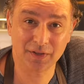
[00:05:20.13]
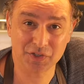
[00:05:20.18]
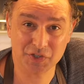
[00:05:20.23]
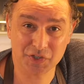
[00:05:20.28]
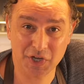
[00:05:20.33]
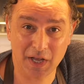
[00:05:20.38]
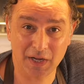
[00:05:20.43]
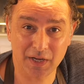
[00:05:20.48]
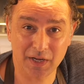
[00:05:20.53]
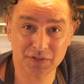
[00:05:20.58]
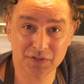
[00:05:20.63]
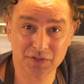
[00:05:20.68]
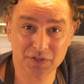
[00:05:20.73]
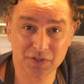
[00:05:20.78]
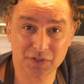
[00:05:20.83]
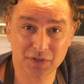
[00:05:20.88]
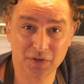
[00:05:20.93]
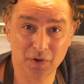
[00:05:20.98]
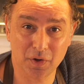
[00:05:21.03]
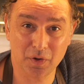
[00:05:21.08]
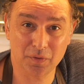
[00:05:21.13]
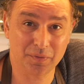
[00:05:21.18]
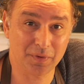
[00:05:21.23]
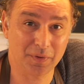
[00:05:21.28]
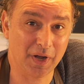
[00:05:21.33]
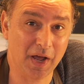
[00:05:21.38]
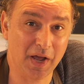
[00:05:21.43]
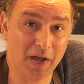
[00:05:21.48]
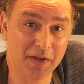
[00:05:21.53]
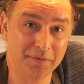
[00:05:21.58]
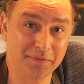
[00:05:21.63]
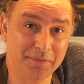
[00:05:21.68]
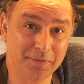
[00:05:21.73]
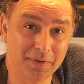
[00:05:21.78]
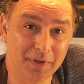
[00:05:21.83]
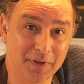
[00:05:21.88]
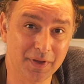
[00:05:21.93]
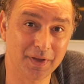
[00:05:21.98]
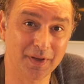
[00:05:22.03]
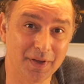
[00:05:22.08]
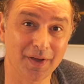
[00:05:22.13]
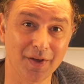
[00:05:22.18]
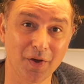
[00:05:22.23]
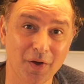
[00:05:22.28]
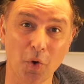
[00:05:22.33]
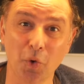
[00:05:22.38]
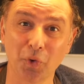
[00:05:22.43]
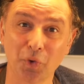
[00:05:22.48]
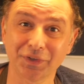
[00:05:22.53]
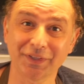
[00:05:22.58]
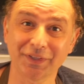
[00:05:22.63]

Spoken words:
A challenge of life or